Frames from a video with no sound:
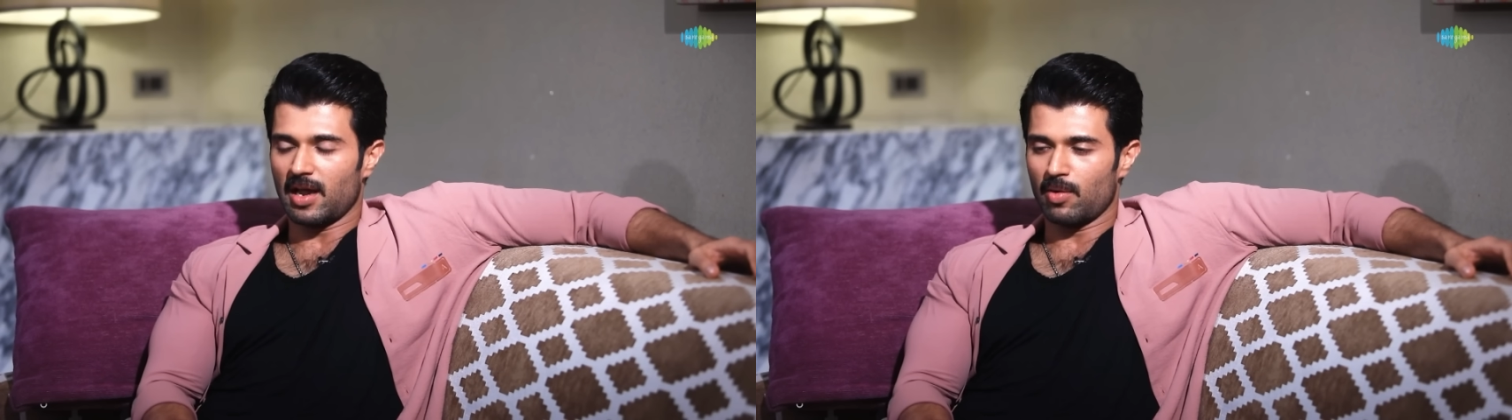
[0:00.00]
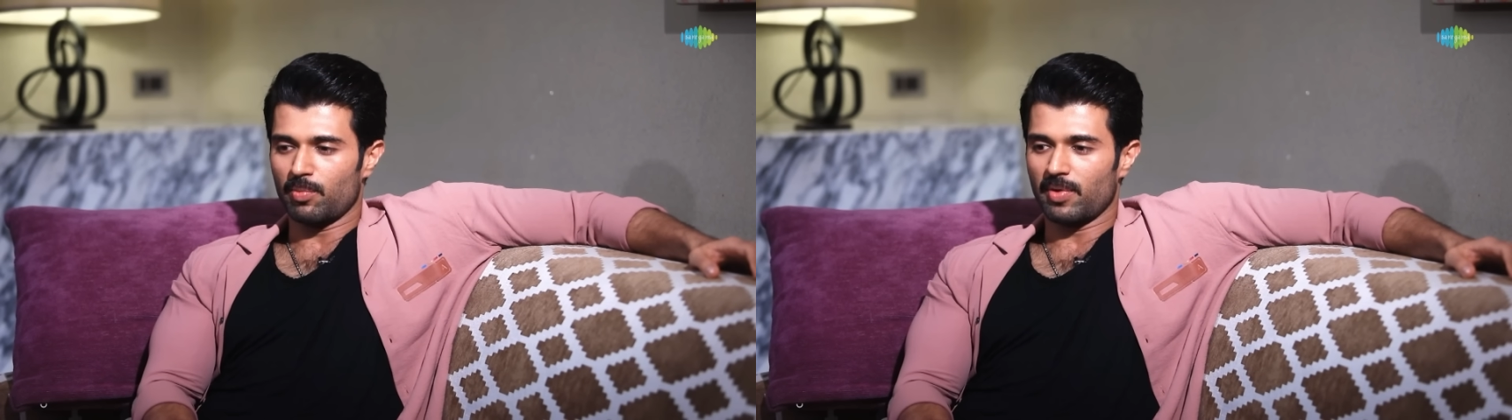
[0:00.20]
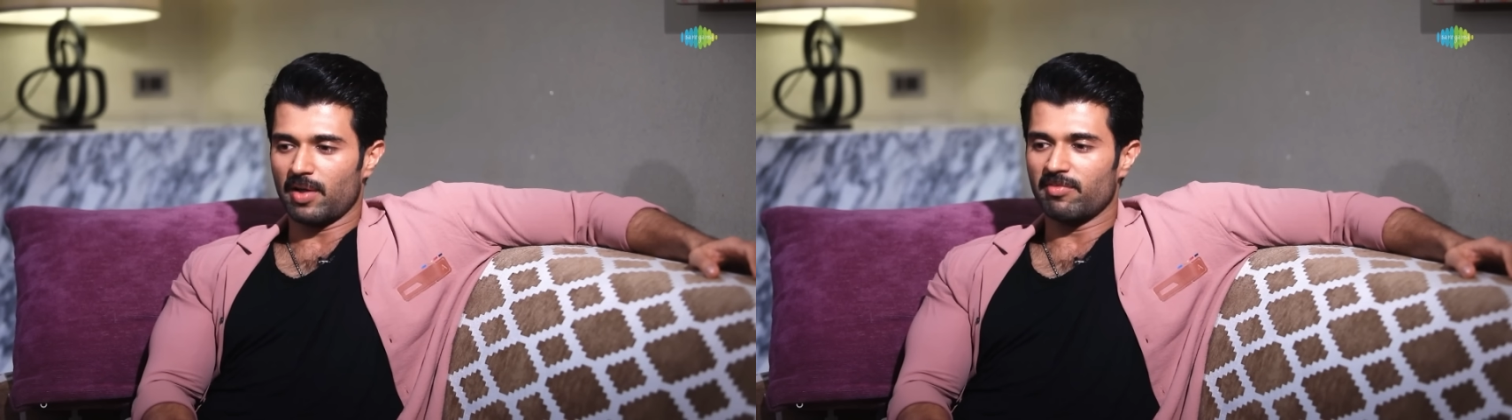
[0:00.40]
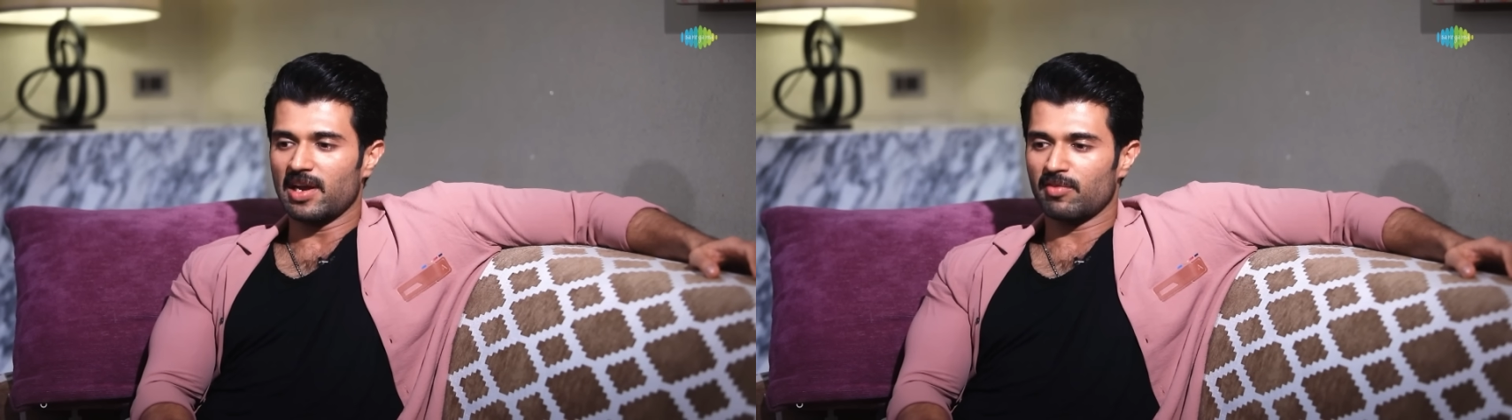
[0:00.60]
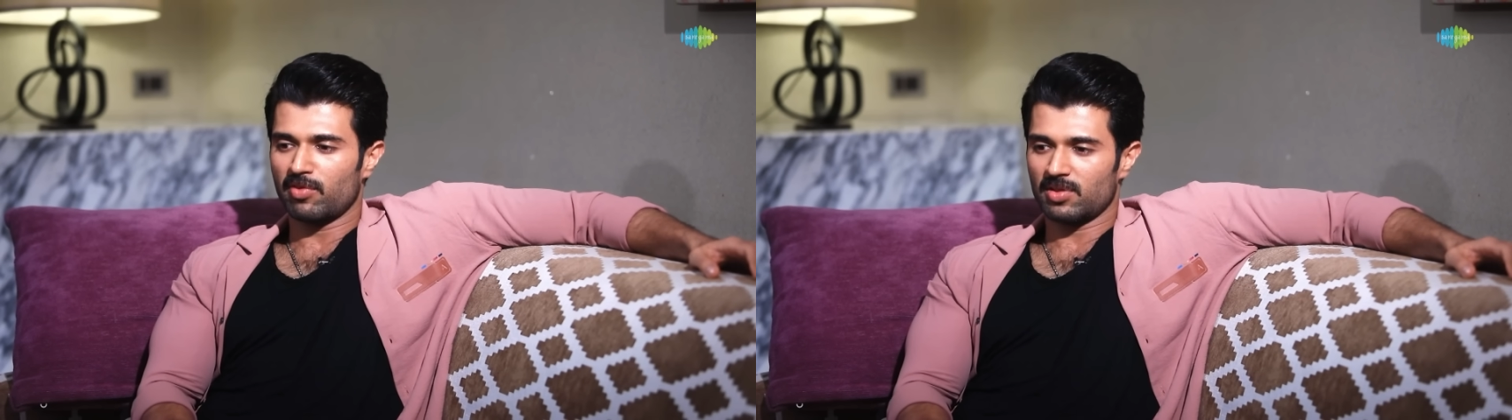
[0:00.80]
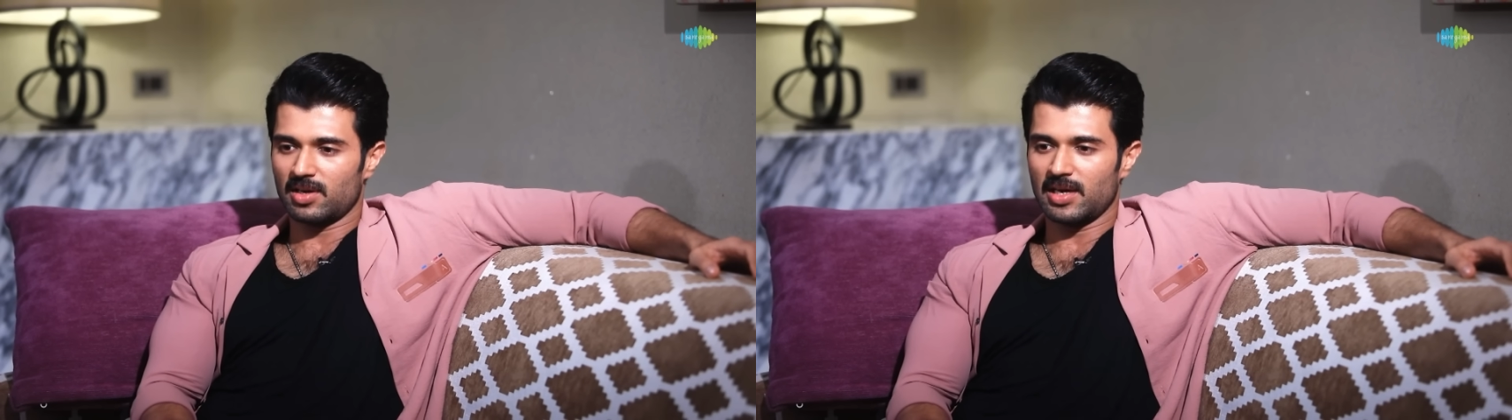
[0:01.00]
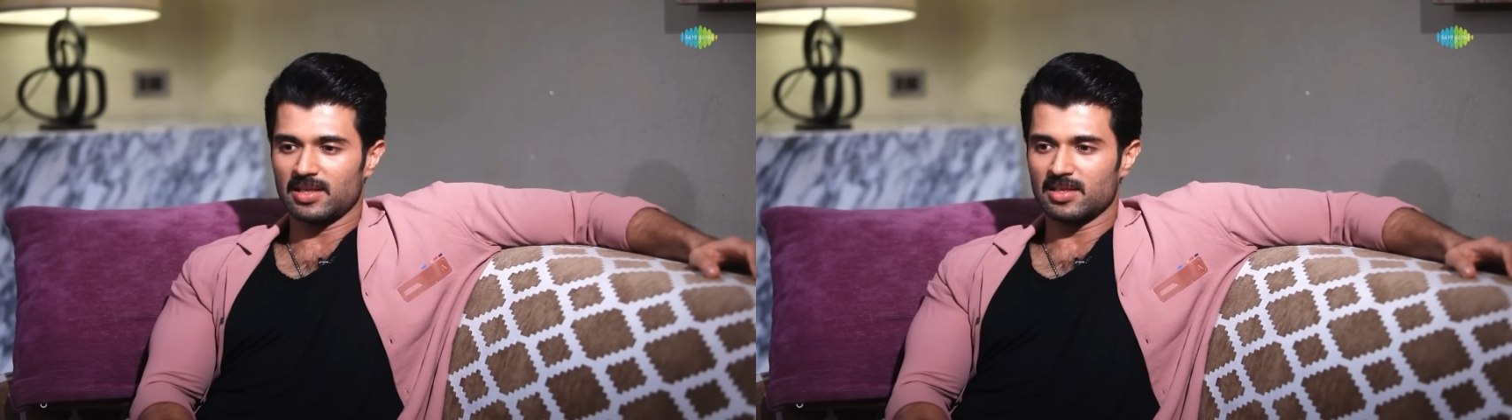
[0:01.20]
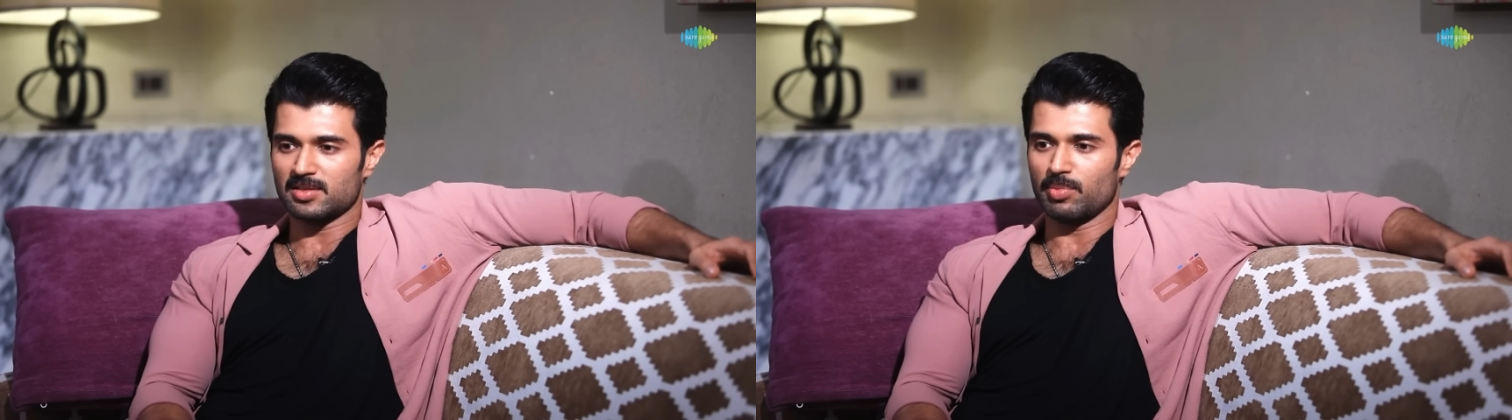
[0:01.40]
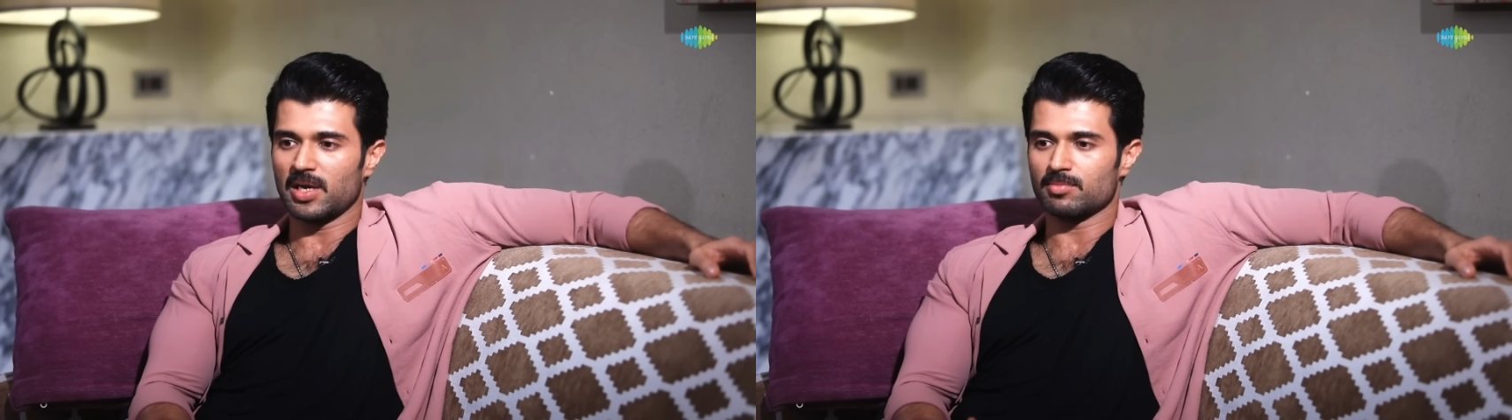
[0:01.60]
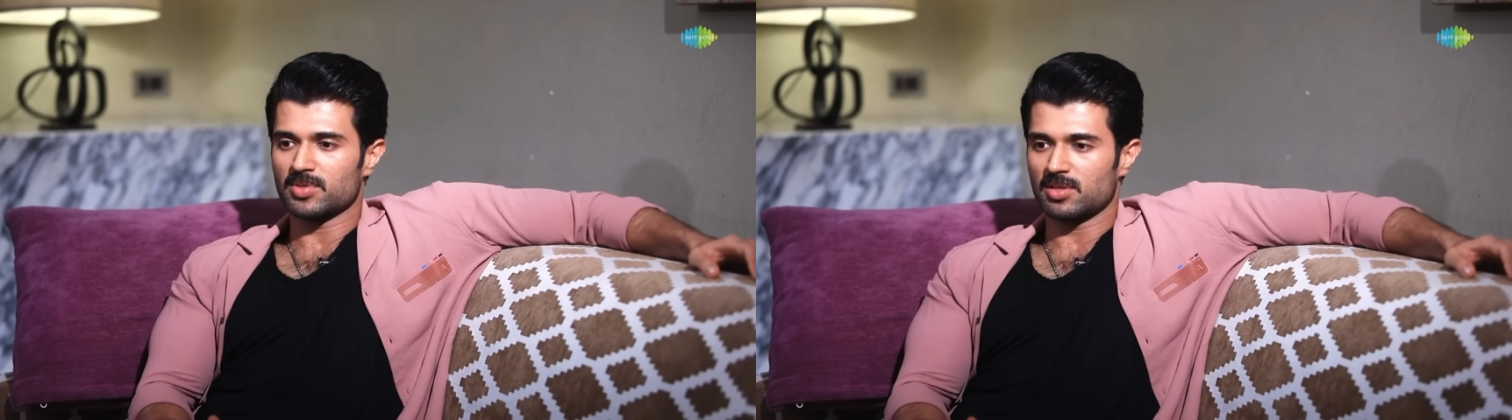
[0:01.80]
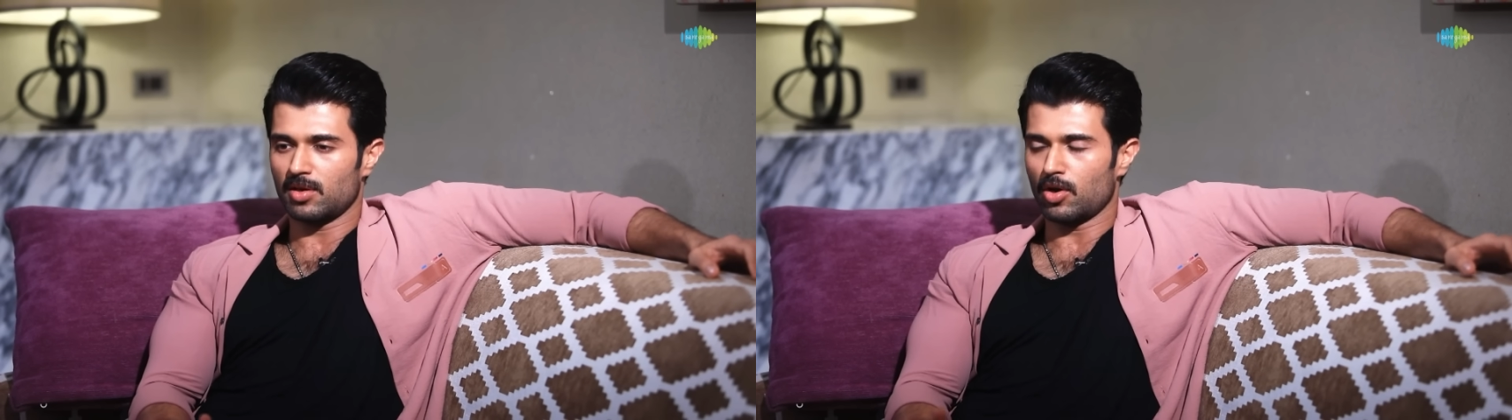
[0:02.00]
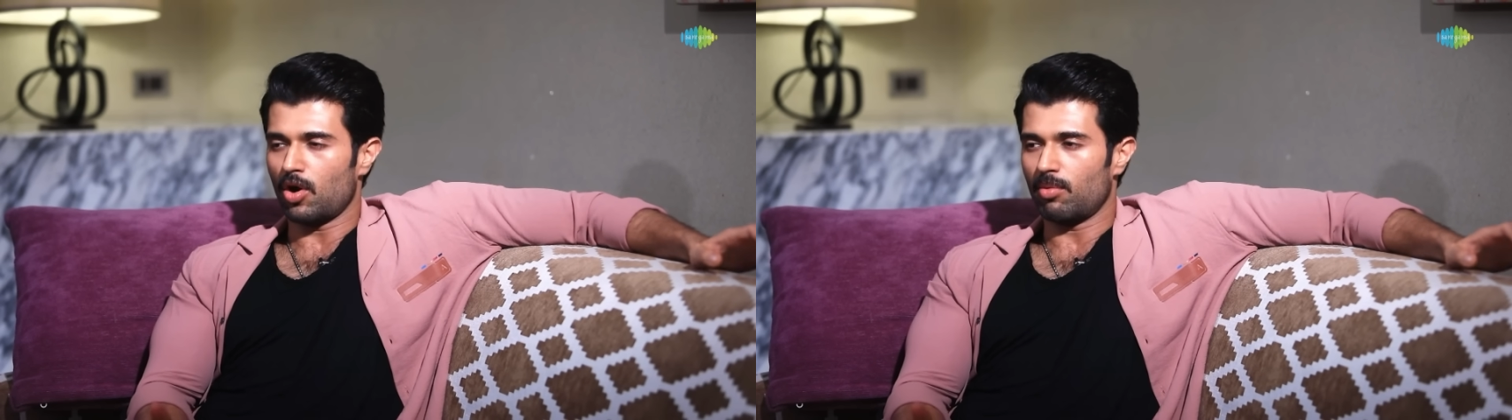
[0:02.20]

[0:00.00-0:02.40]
I'm waiting for the day this becomes the norm.